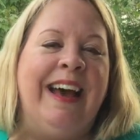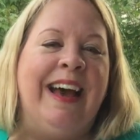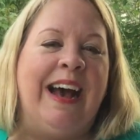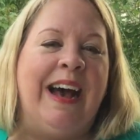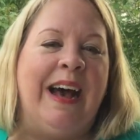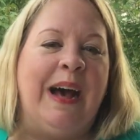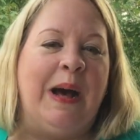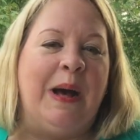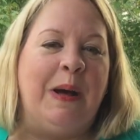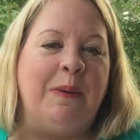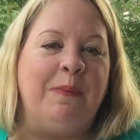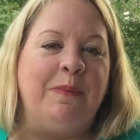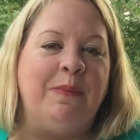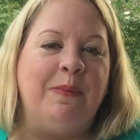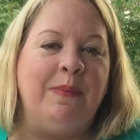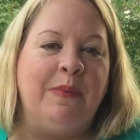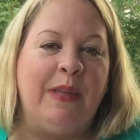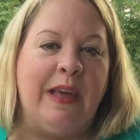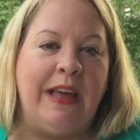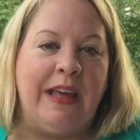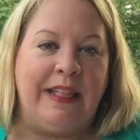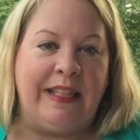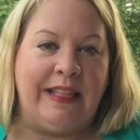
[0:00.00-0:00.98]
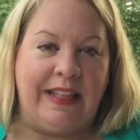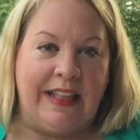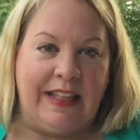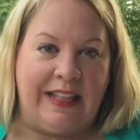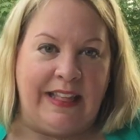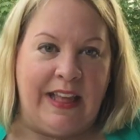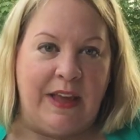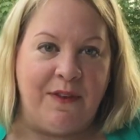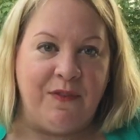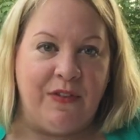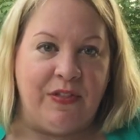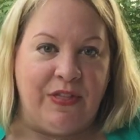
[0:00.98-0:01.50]
and to
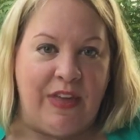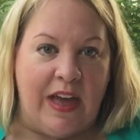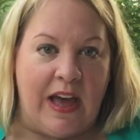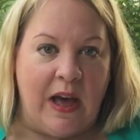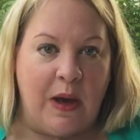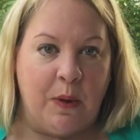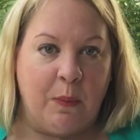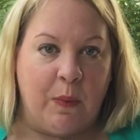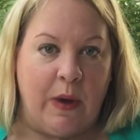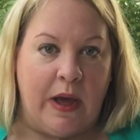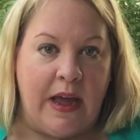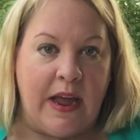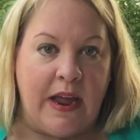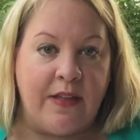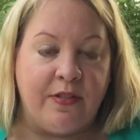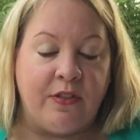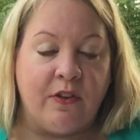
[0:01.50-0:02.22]
save it that way.